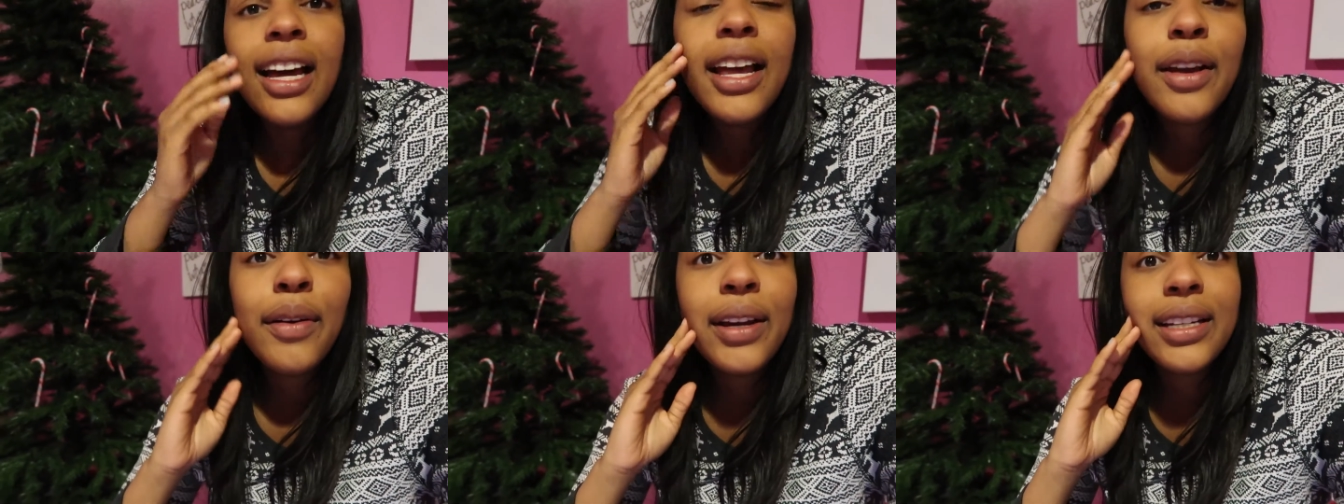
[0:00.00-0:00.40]

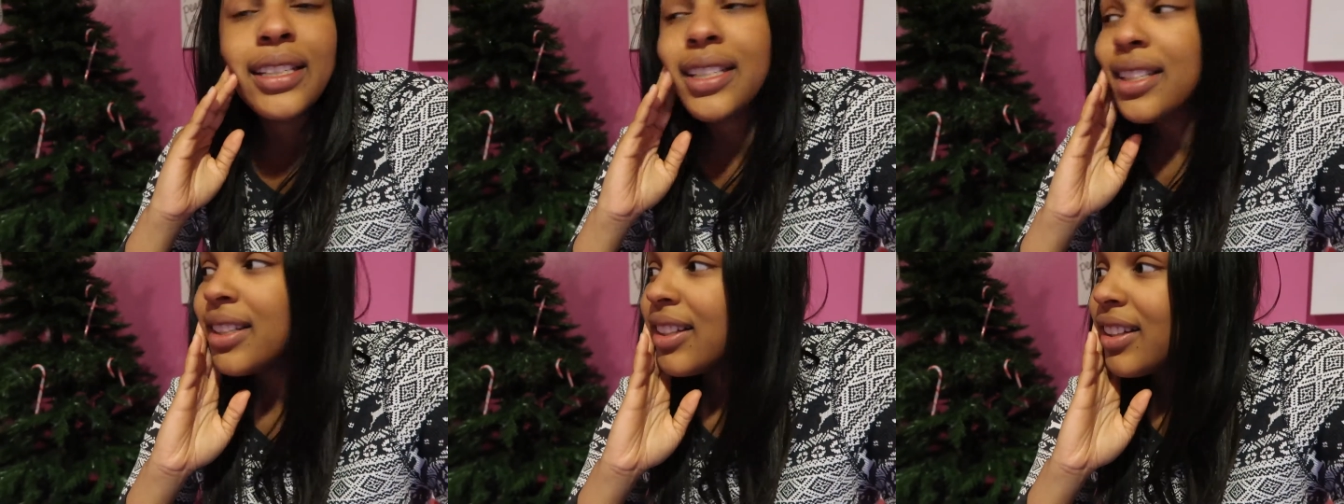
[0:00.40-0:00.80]

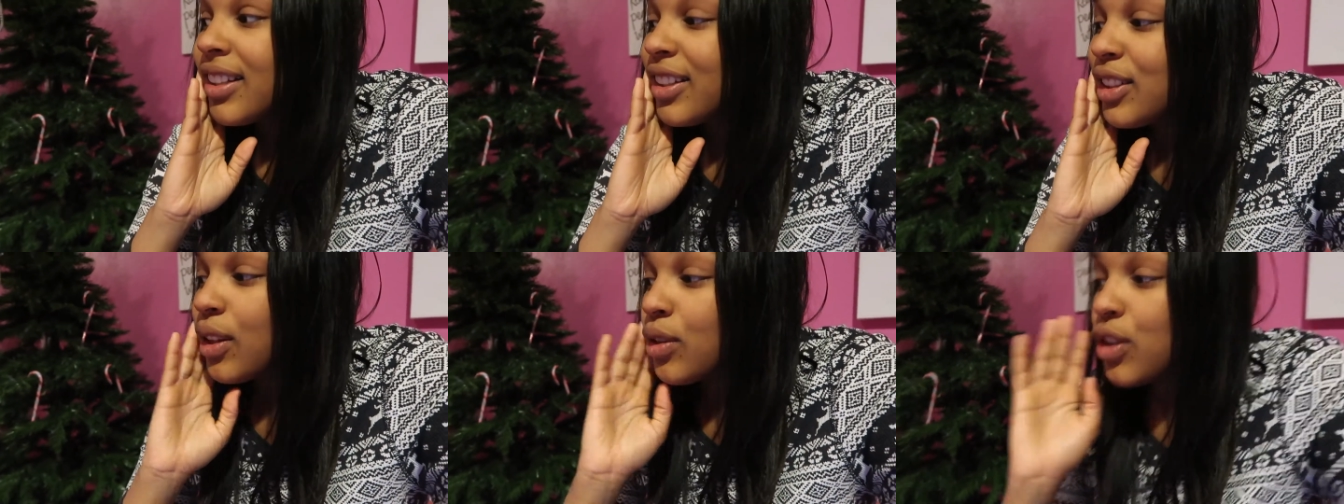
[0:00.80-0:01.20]
Anyways,
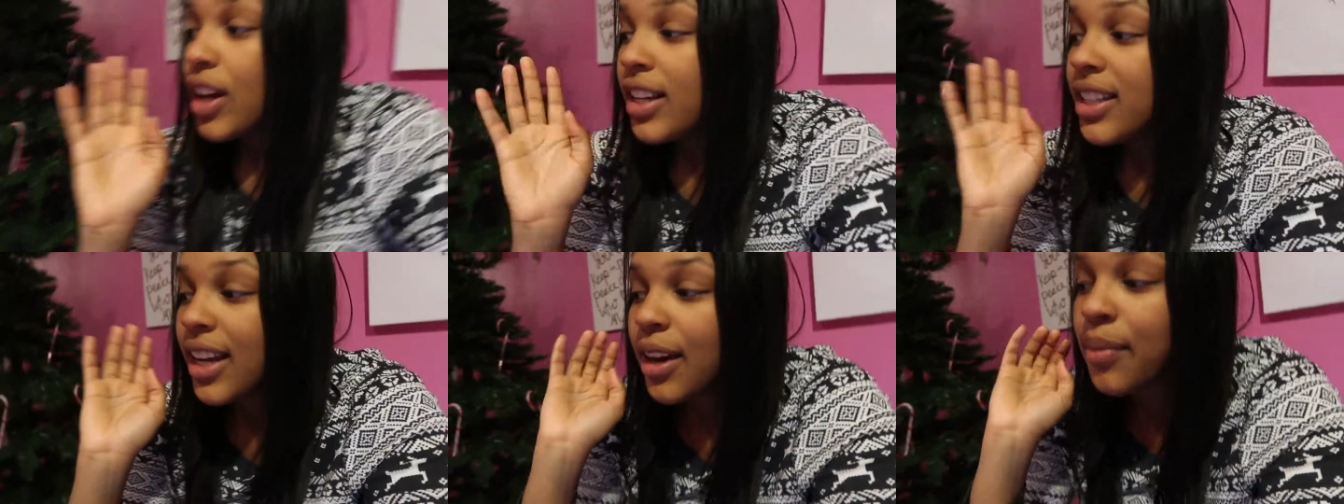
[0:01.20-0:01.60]
don't
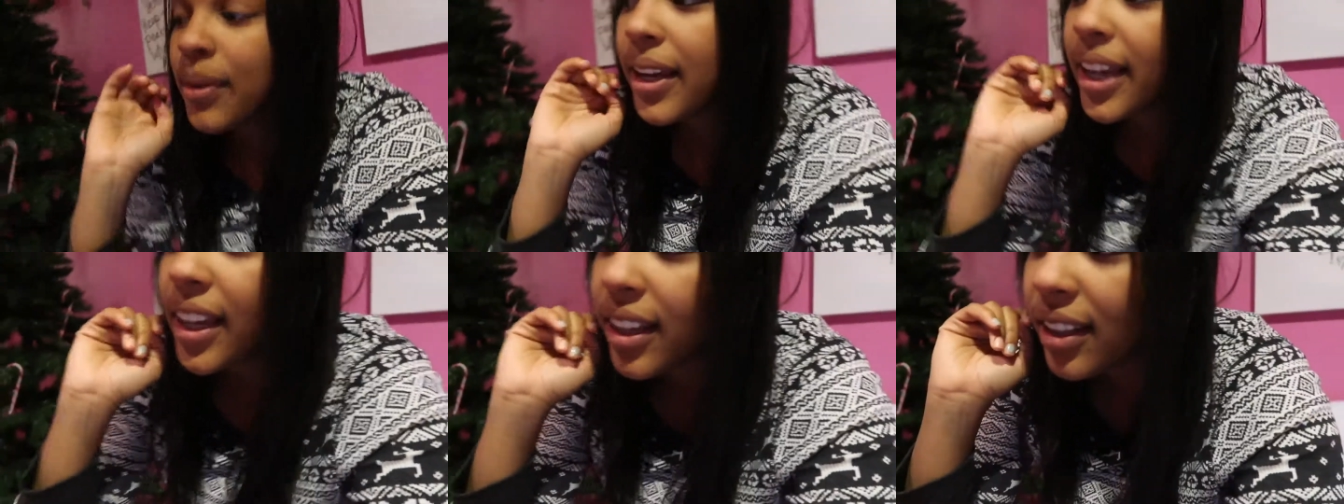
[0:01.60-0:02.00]
try and scare
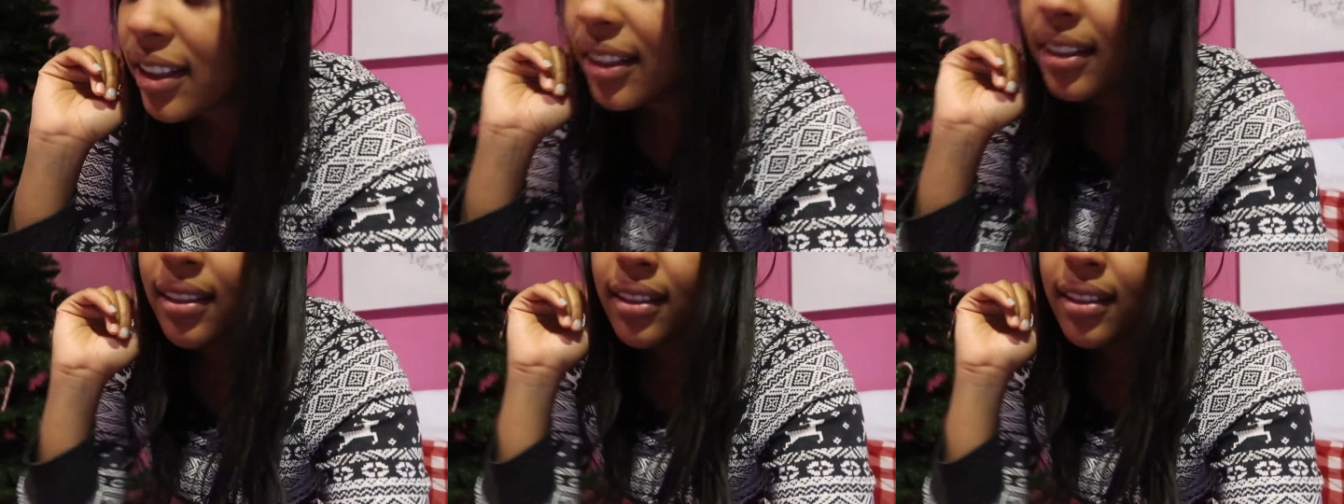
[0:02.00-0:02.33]
me again.